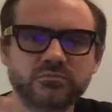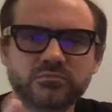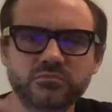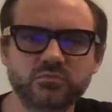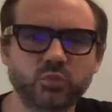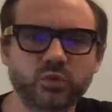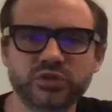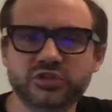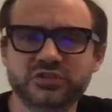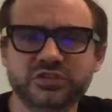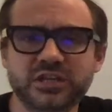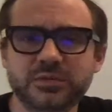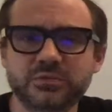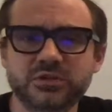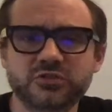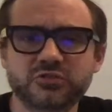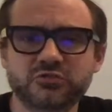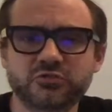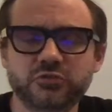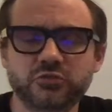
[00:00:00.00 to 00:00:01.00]
Which statement
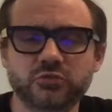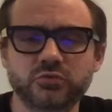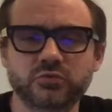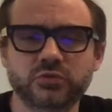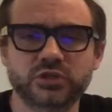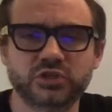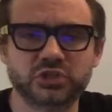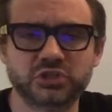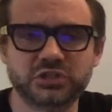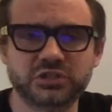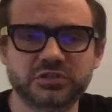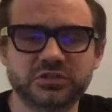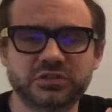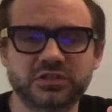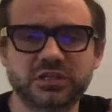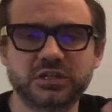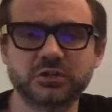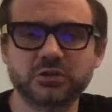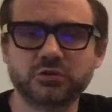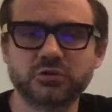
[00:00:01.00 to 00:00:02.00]
is true? That she's
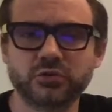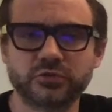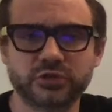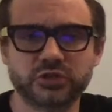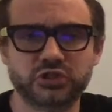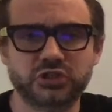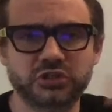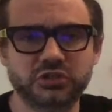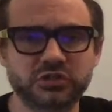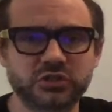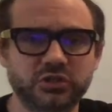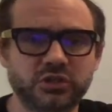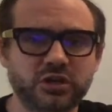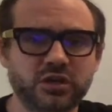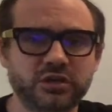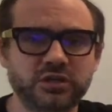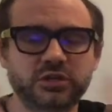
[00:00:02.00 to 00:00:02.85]
here or that she's not